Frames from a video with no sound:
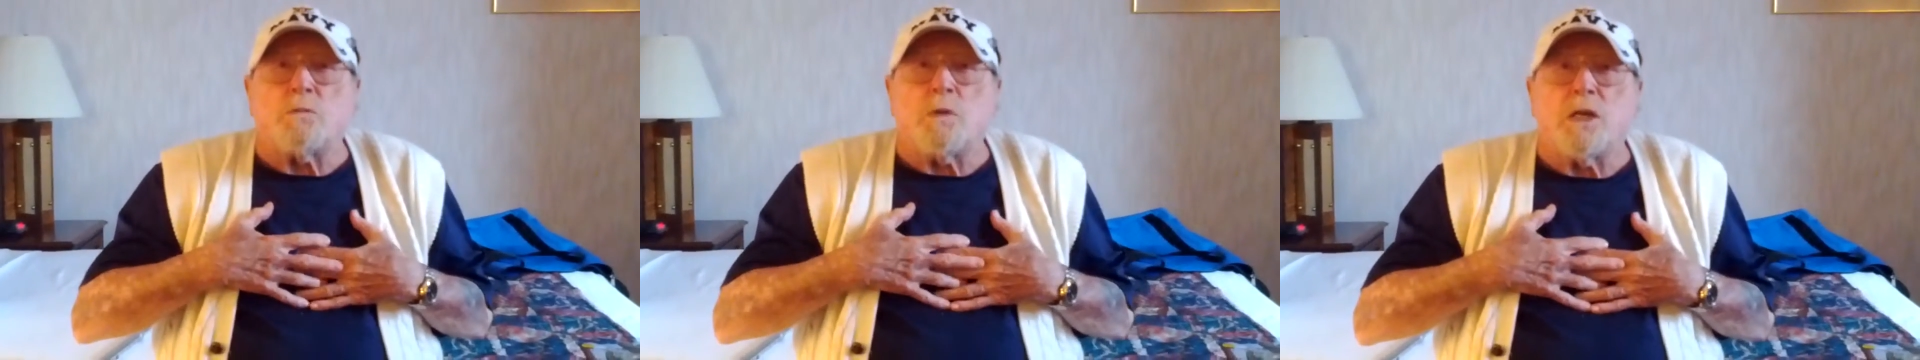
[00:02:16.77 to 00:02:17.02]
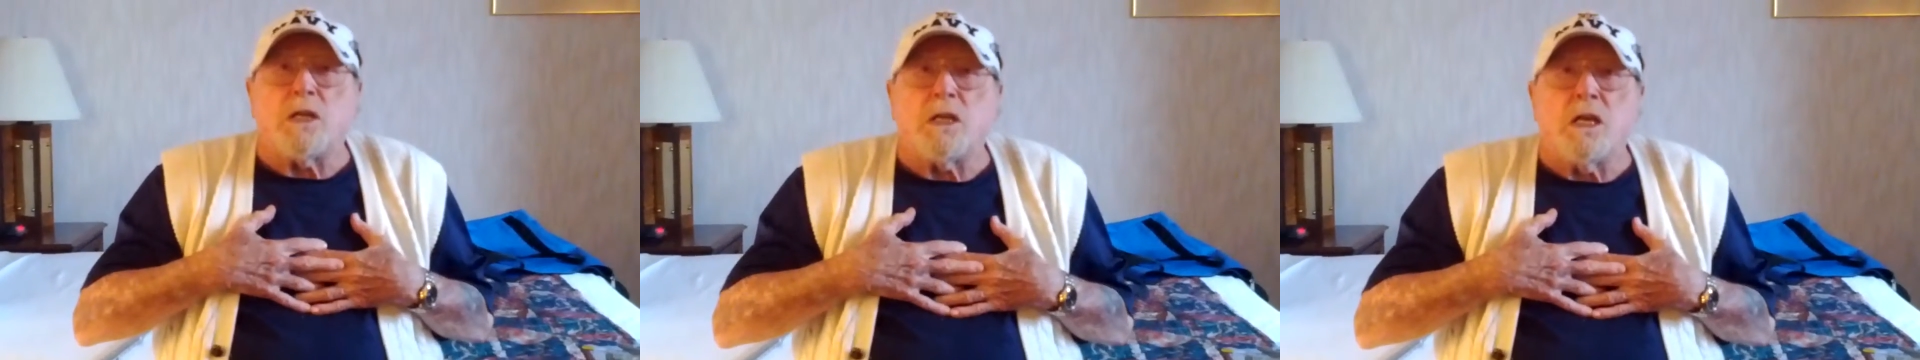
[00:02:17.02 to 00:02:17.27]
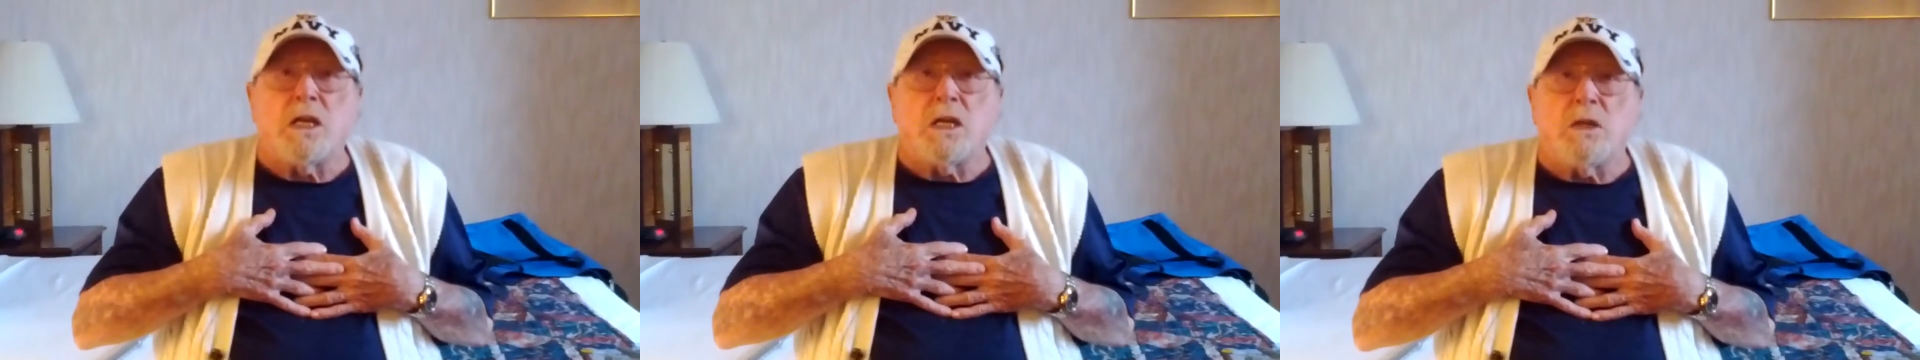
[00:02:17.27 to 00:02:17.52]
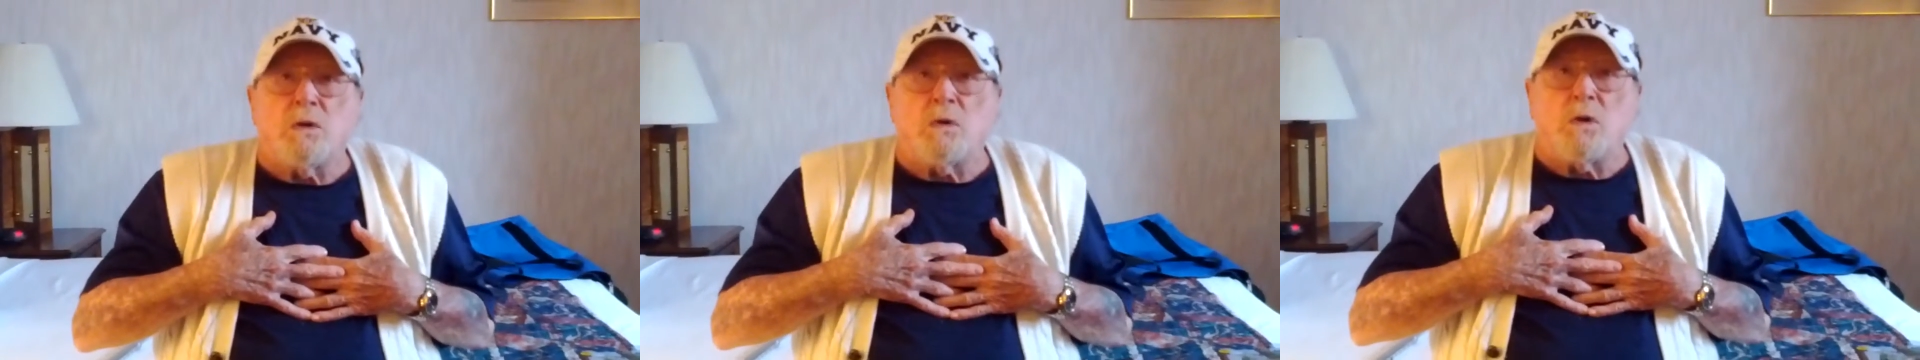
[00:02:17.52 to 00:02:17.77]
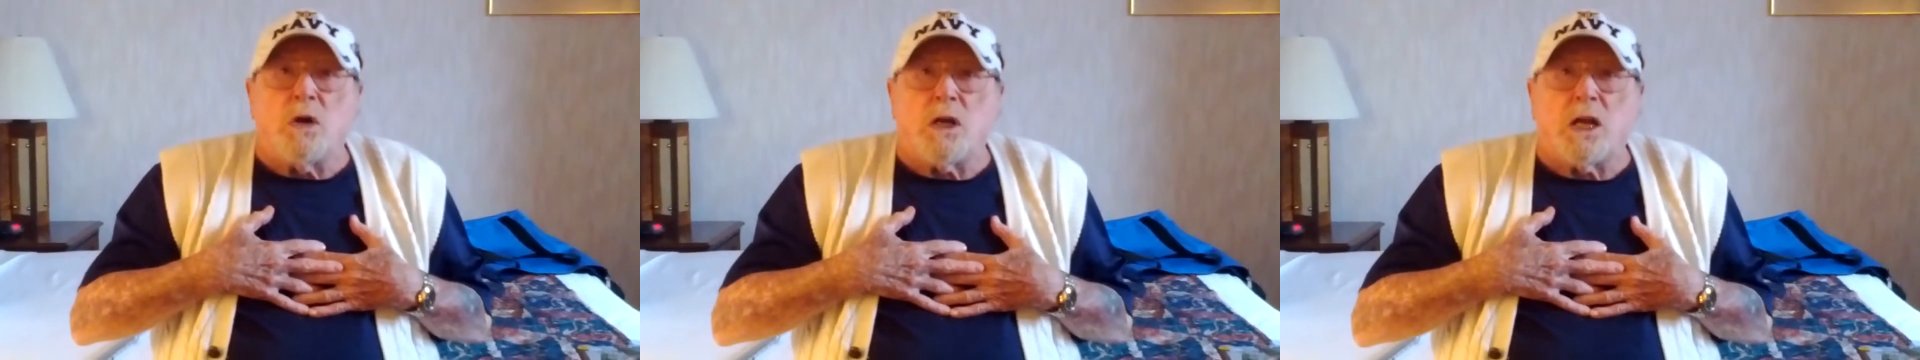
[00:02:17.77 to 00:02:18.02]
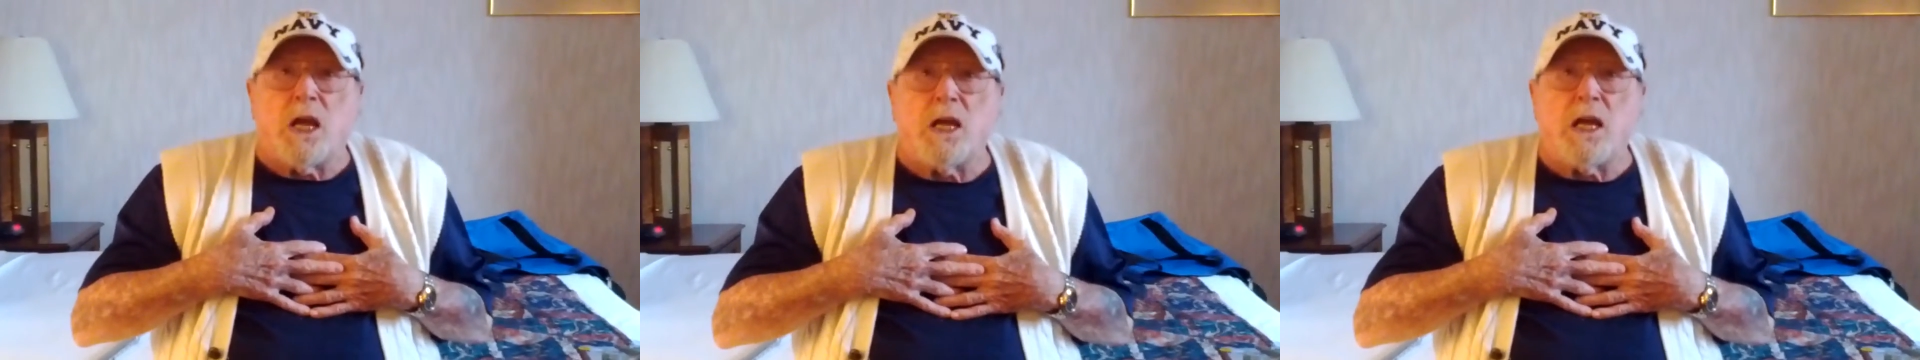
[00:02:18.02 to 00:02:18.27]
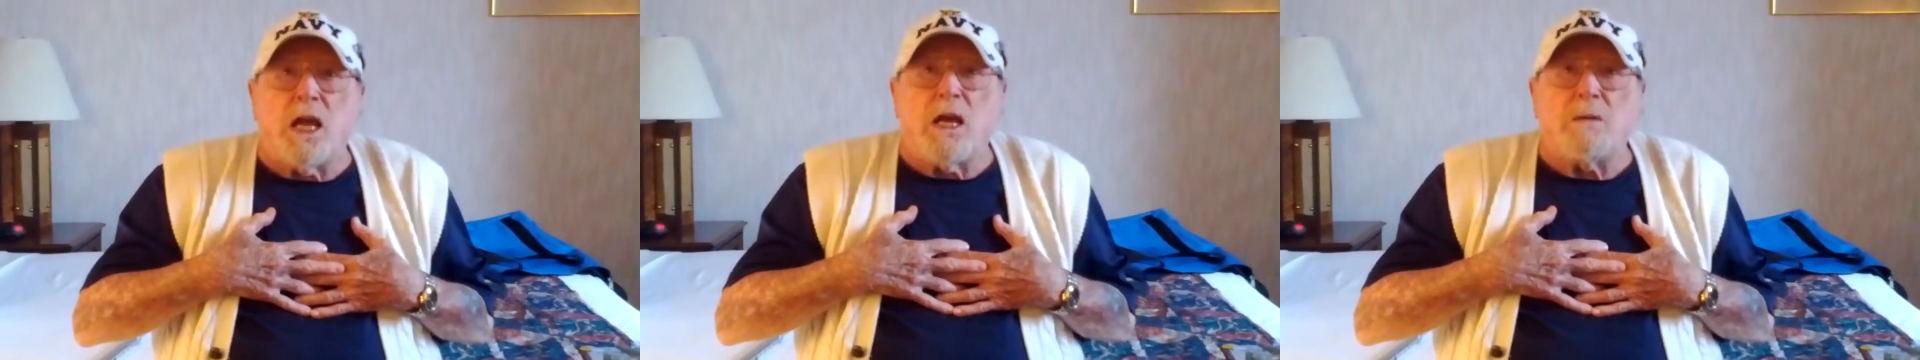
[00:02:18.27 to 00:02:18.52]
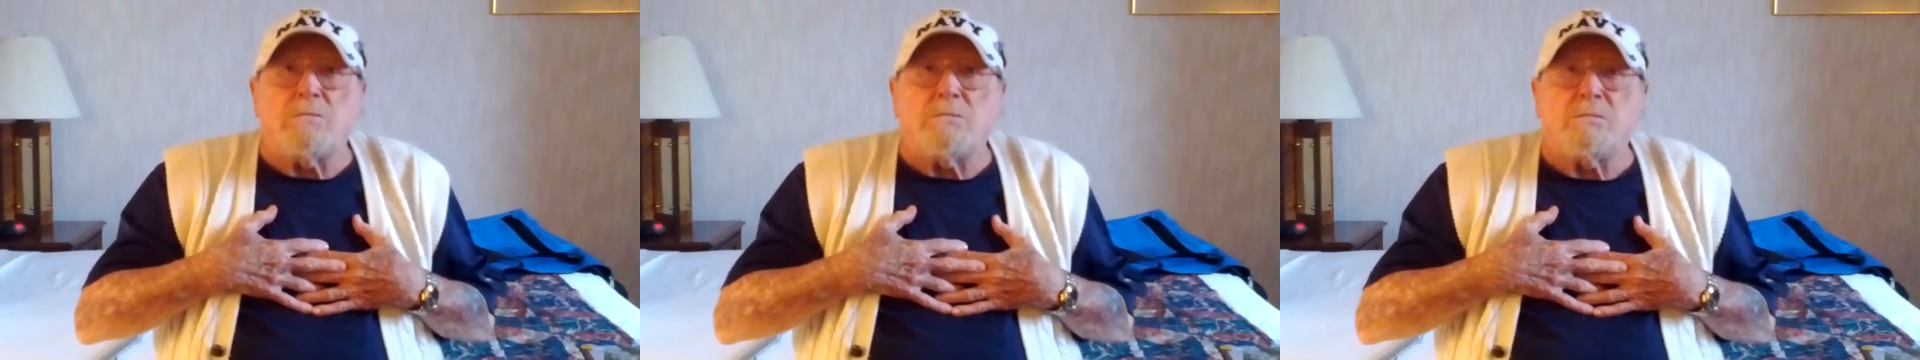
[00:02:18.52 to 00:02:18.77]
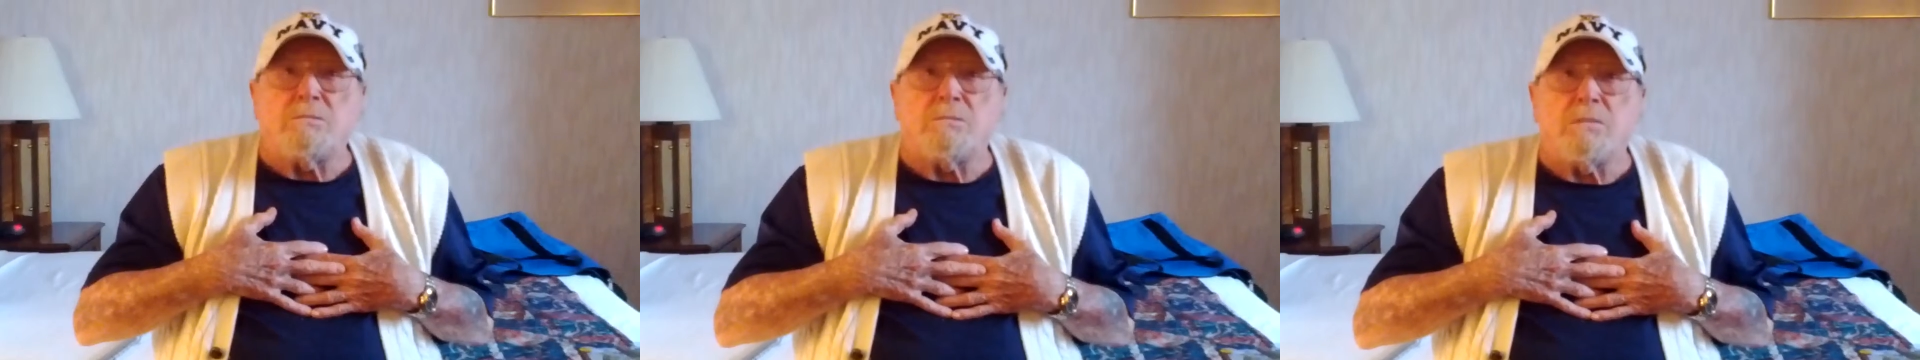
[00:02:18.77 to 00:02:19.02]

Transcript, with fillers: be what I am.